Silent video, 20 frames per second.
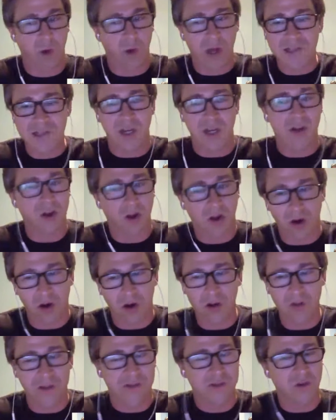wants a
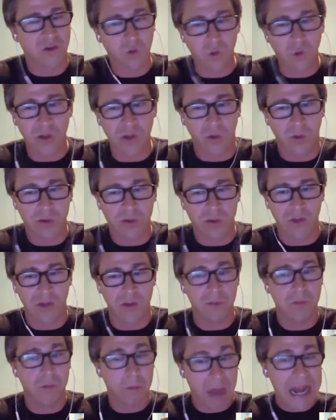car that's cool that works for
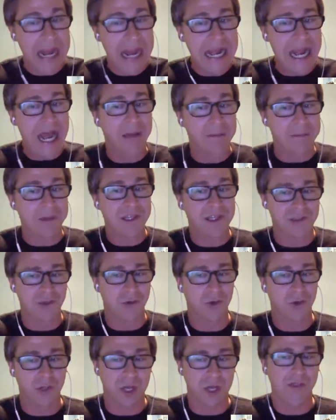them might not be
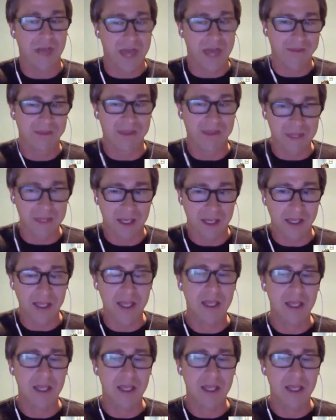sold on that thing